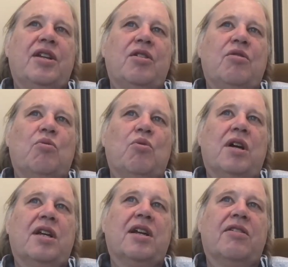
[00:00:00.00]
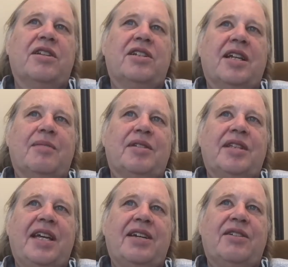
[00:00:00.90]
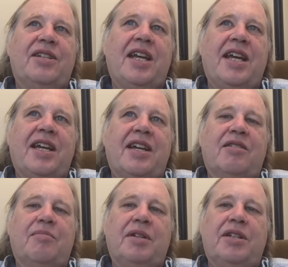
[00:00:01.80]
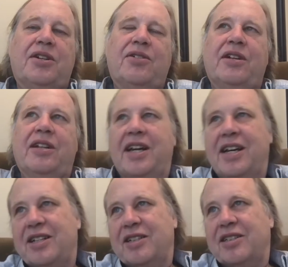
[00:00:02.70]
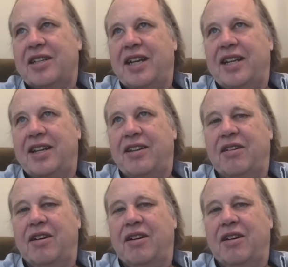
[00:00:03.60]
what are the steps they could take to materialize? And then